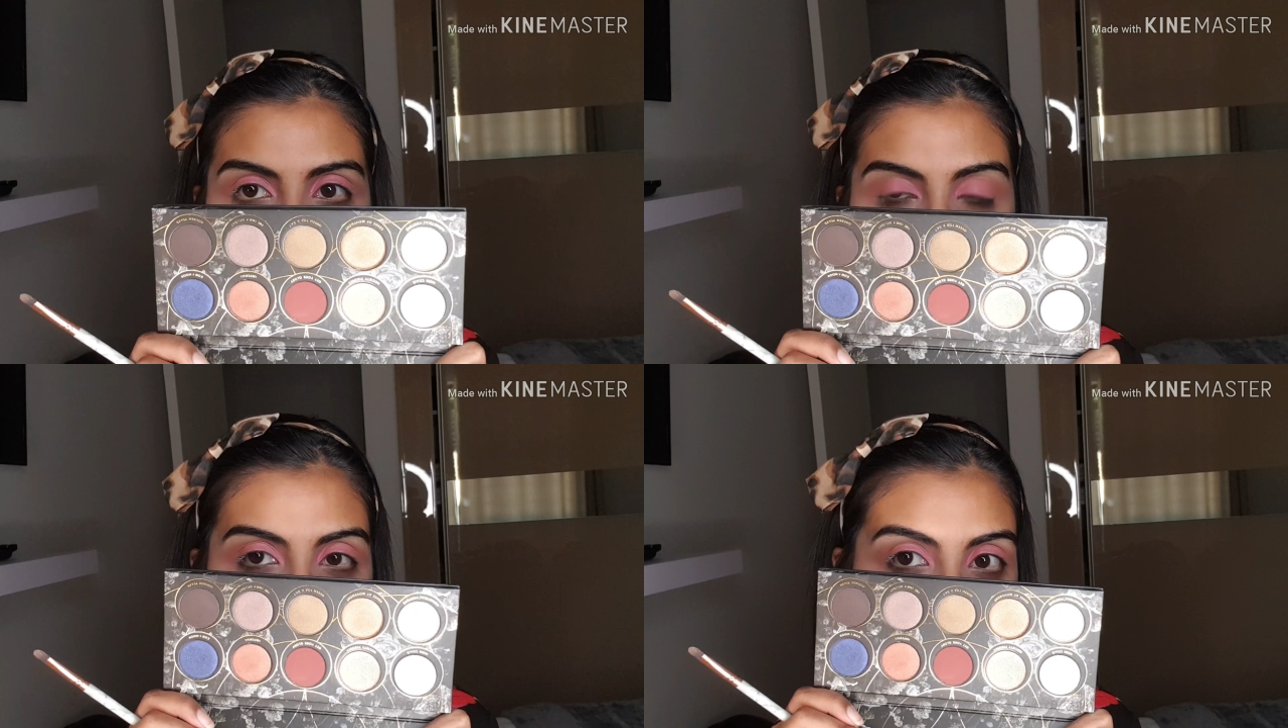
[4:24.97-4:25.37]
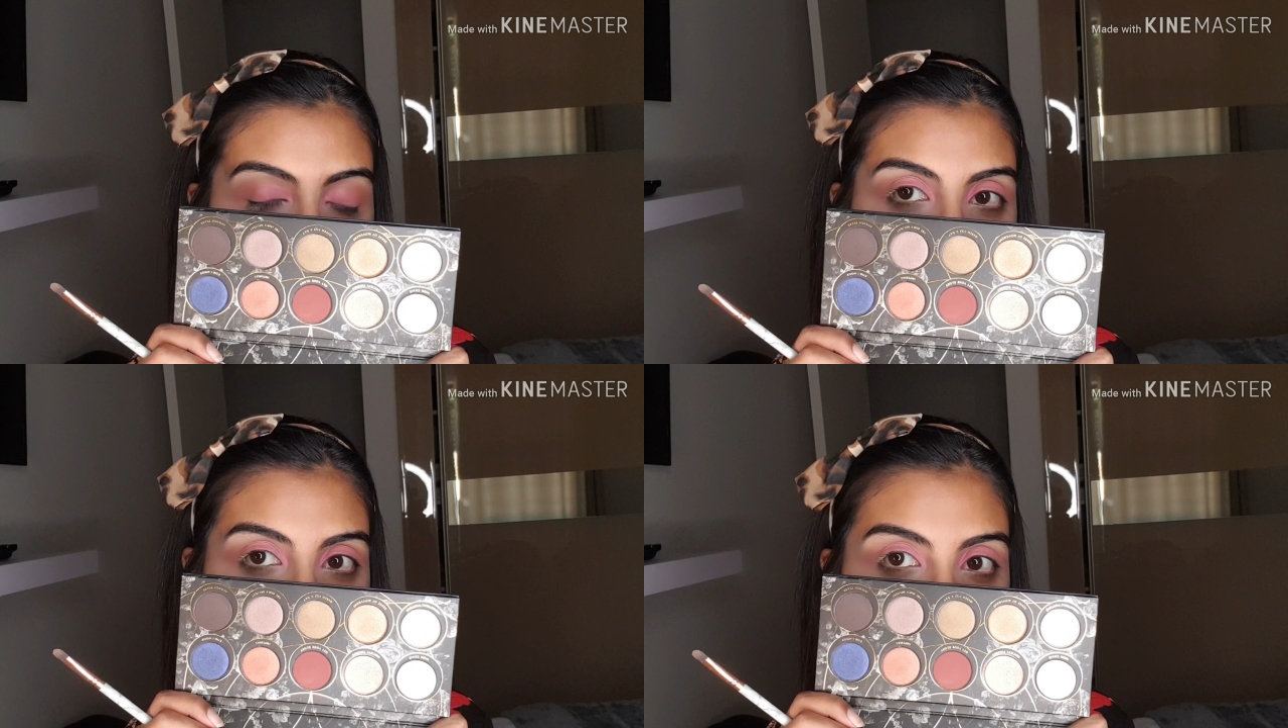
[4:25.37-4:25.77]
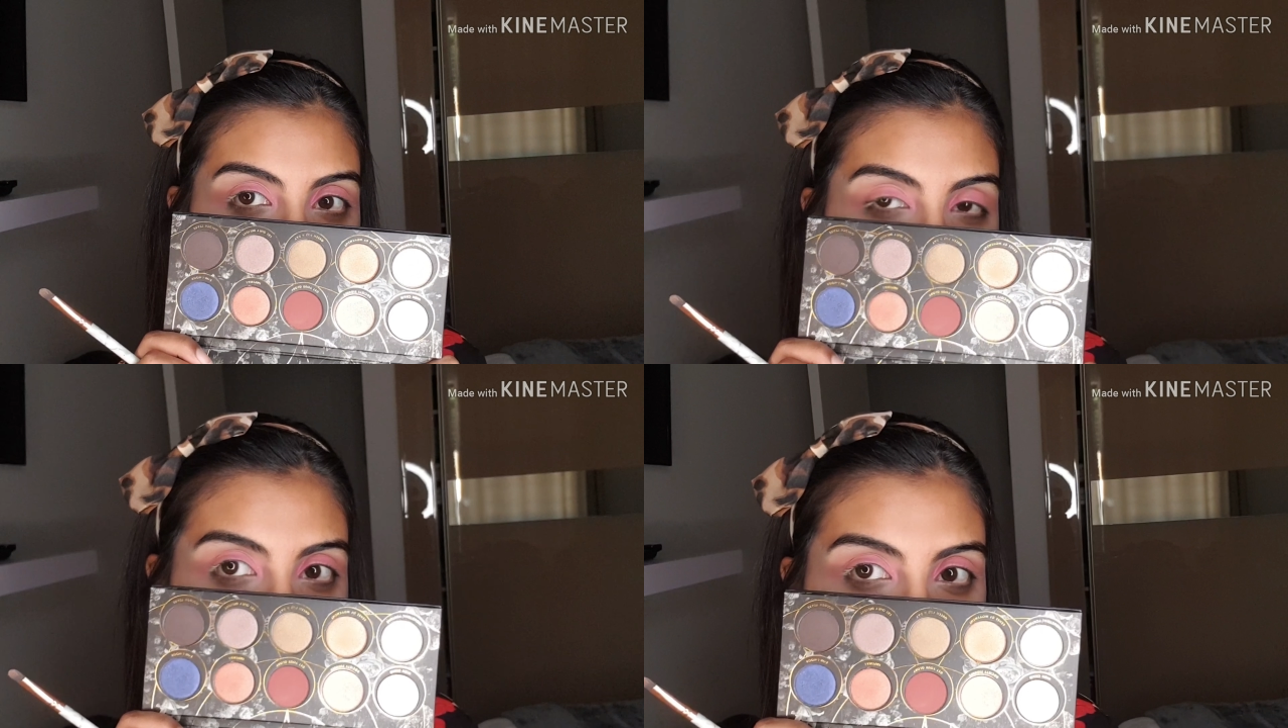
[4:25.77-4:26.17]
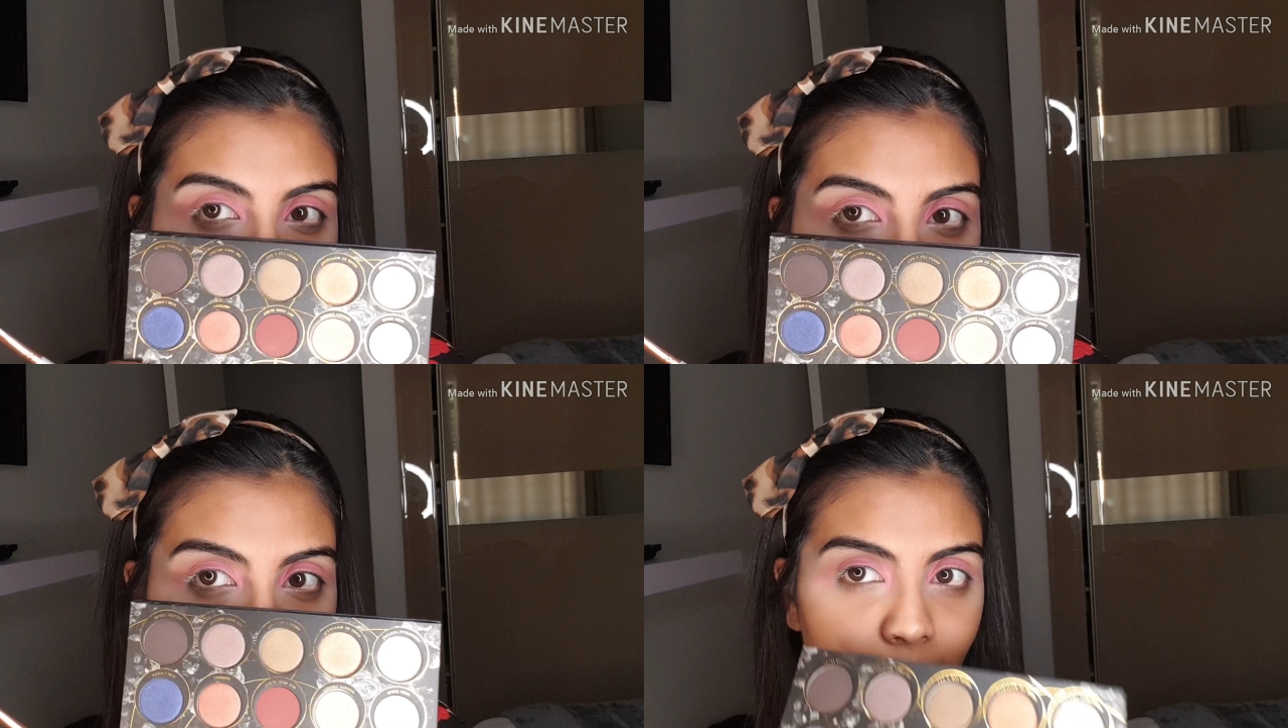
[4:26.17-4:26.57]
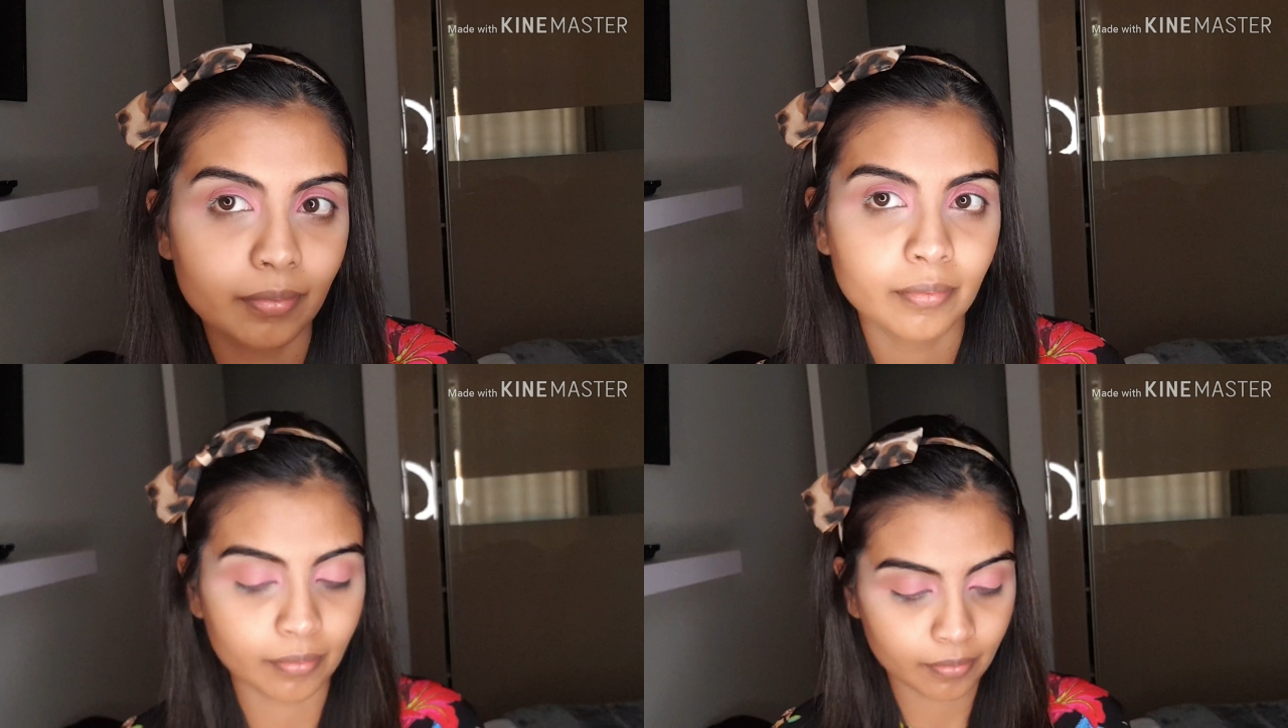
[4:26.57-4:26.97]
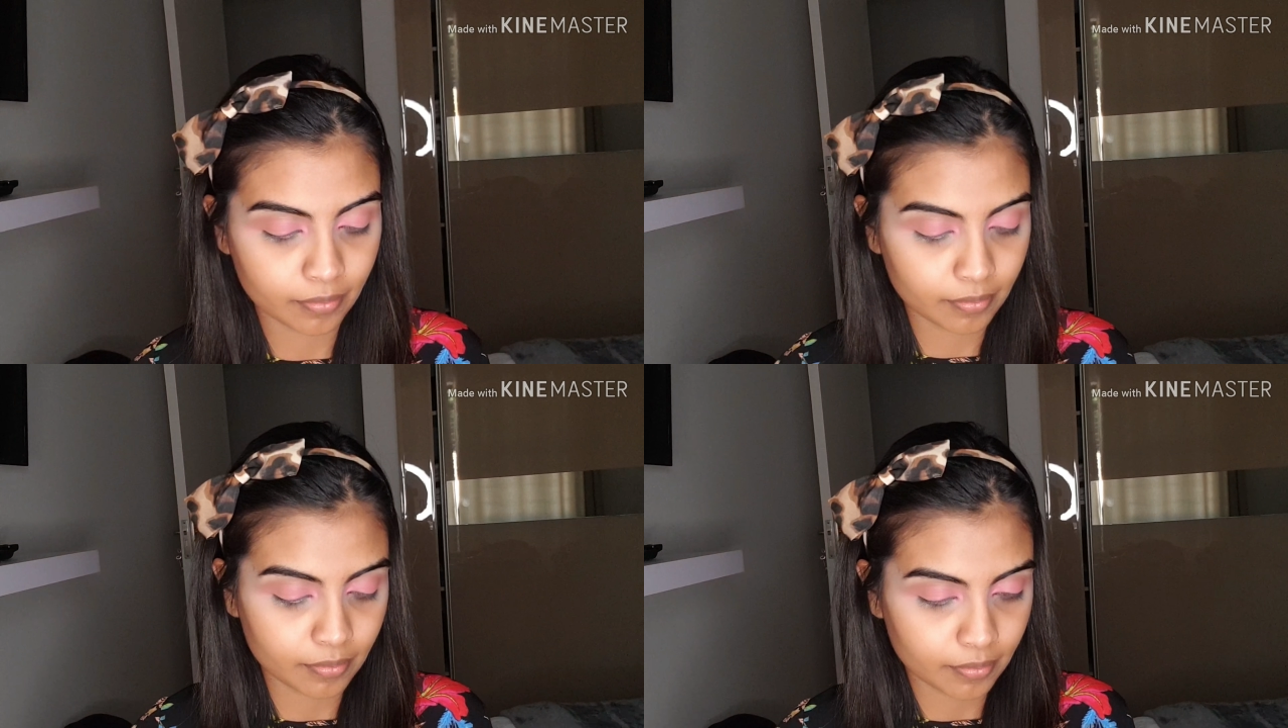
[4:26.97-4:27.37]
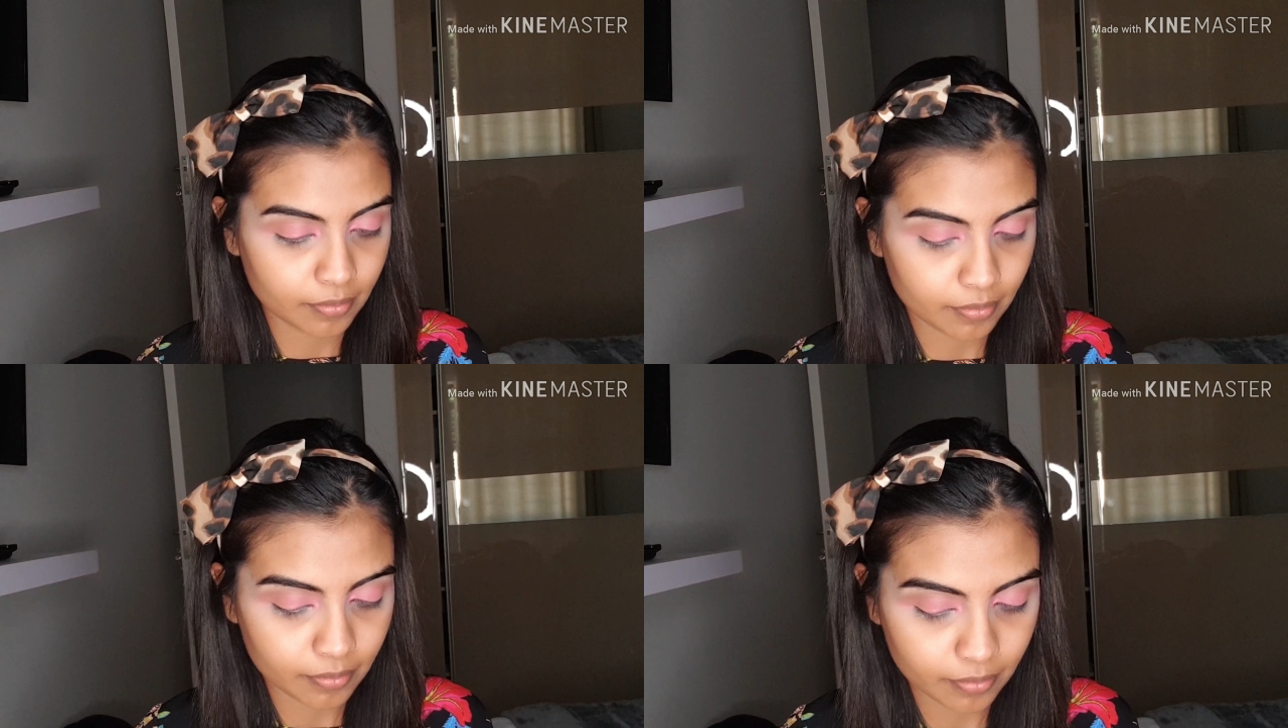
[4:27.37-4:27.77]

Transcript: Then I'm using the Zoeva palette,